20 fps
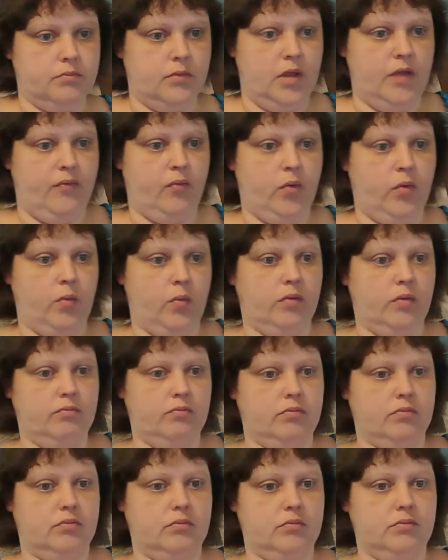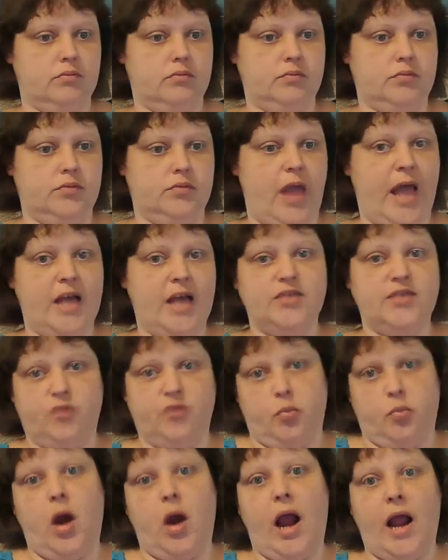if we, as
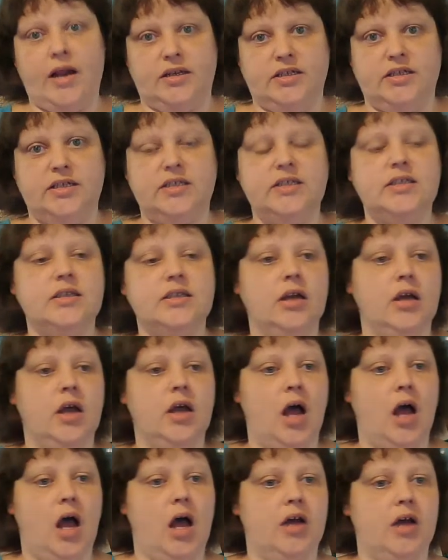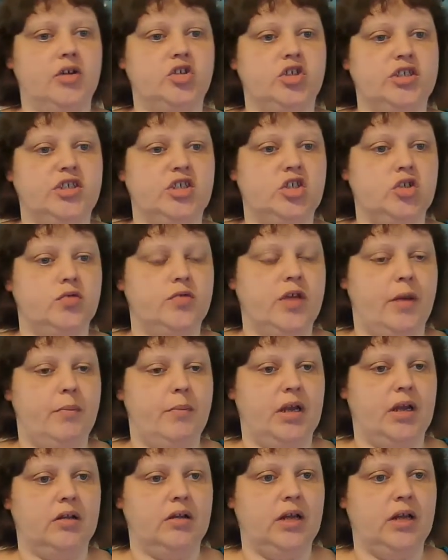for practice, just do them
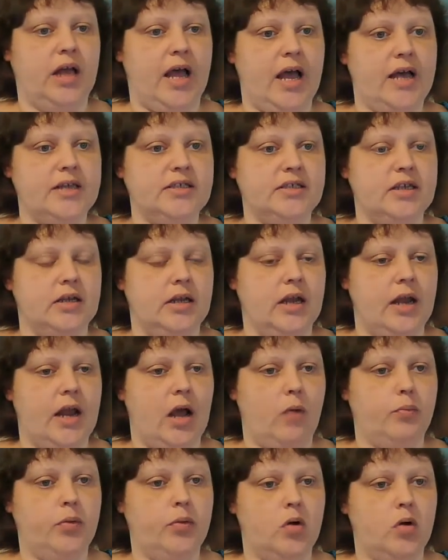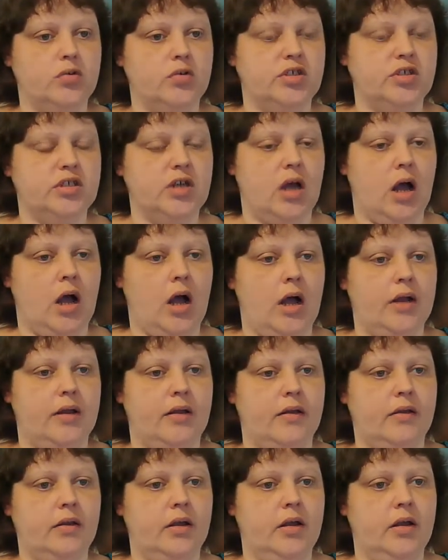in class, and then I'll post
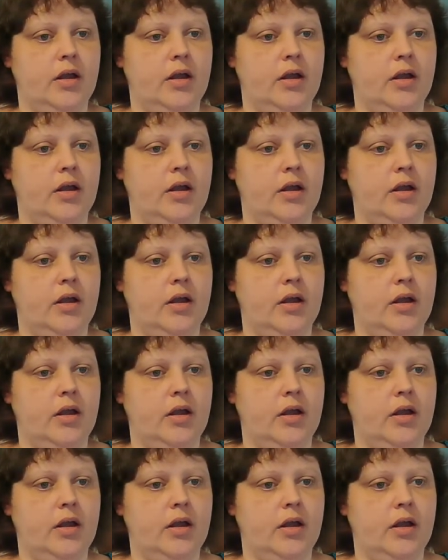on